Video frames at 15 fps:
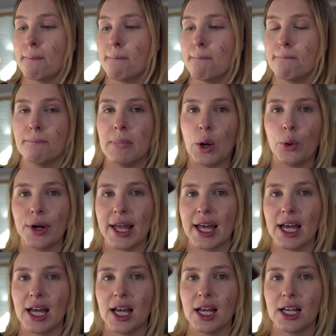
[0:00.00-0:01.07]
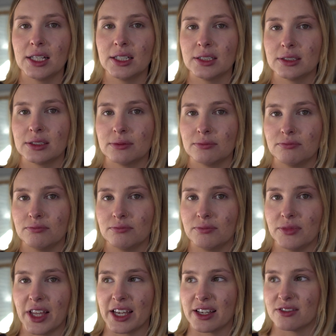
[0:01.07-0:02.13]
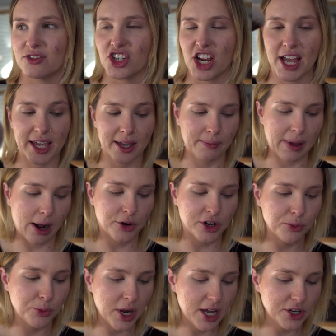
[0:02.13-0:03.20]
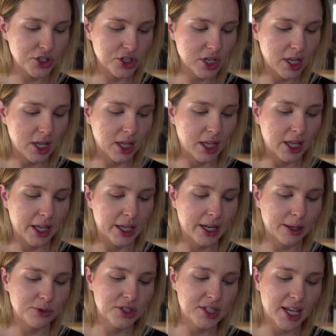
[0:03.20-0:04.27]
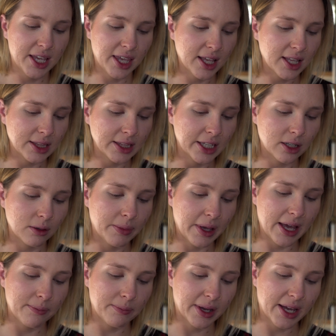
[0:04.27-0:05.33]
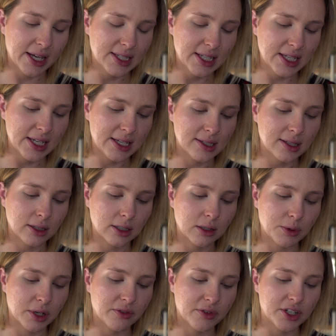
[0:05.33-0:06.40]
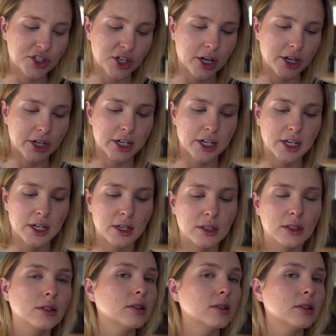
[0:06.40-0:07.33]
Moda like giant powder brush. And I'm just taking a little bit, because it is a little bit of a darker